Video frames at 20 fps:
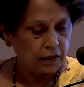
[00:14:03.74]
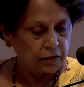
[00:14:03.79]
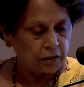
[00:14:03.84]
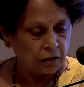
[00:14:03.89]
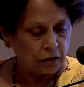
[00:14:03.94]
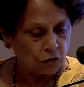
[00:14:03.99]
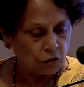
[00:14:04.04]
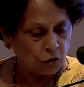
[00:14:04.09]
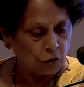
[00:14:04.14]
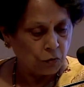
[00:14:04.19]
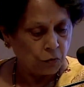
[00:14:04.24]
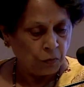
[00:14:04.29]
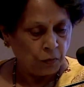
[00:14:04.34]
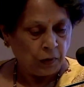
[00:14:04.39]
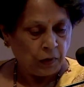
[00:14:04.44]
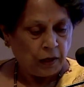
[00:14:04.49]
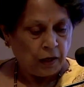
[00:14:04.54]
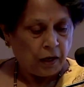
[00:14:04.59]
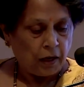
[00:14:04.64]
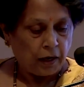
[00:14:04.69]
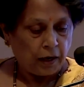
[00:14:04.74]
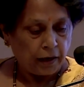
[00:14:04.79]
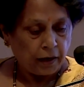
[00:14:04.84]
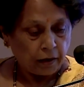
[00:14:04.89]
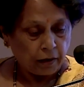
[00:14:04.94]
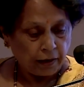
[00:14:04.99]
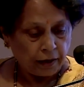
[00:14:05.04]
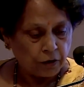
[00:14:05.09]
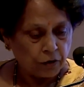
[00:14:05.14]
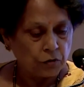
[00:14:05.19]
syndrome,
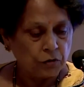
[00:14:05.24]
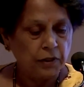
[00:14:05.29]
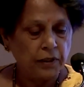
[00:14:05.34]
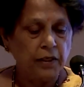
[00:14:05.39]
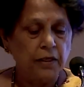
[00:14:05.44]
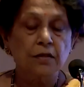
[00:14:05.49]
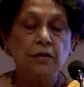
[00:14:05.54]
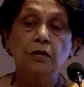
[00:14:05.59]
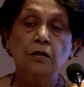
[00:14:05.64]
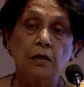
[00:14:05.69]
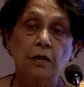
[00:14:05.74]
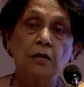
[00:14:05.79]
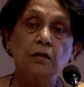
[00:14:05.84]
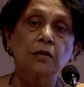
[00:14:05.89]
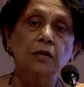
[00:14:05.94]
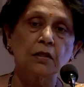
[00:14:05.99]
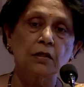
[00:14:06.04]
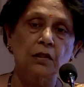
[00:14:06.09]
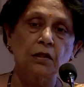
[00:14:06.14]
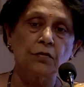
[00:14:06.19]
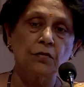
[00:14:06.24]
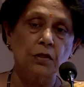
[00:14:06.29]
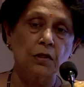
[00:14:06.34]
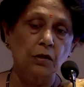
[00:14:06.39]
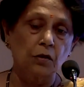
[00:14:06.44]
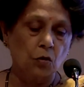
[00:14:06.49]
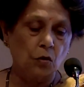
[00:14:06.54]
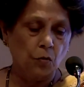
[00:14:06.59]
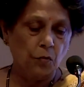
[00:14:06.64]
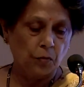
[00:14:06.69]
androgen insensitive
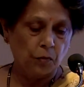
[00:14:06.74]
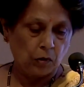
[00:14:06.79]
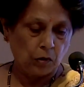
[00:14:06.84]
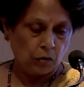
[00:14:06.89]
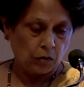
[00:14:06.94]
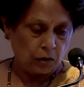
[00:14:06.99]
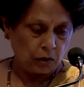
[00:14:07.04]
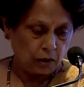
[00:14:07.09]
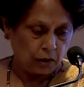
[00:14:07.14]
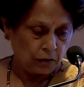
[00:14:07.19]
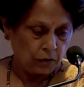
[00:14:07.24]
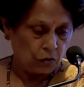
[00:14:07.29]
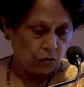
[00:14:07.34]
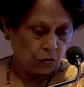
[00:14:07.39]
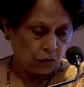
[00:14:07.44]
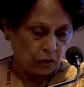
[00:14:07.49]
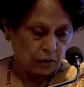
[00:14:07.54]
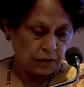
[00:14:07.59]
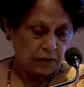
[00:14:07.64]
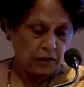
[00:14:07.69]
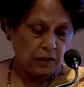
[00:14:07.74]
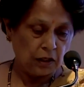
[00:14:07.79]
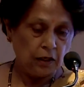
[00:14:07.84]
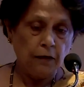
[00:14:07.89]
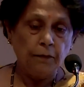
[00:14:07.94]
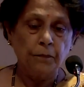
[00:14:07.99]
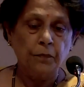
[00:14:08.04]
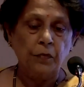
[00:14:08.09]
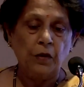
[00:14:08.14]
syndrome, you all see.